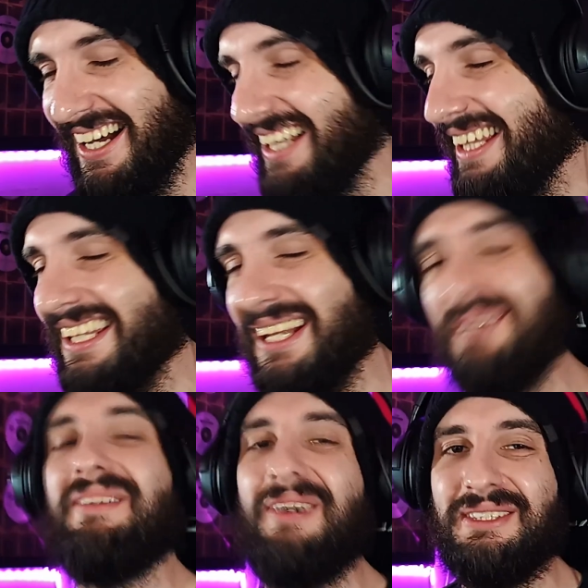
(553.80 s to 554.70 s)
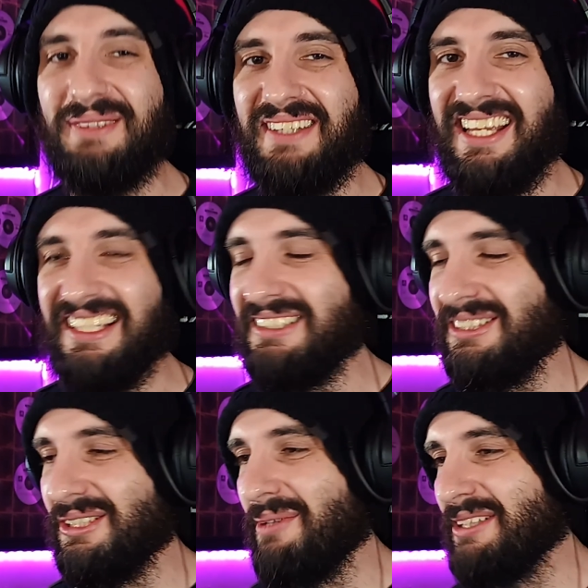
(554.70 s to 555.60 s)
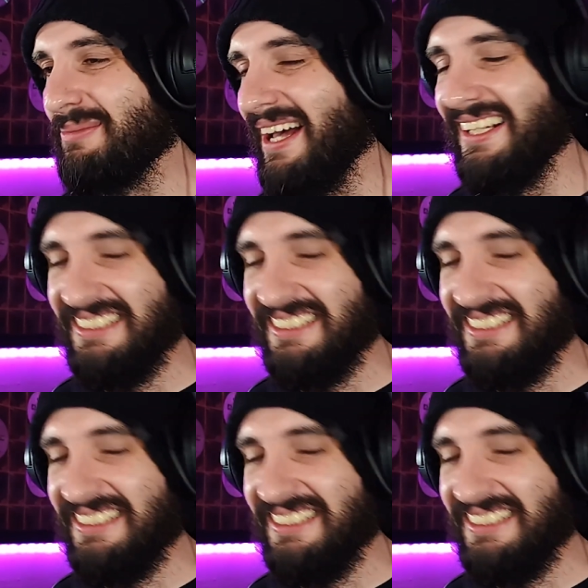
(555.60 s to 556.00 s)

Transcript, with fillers: I love dogs when they get the zoomies, man.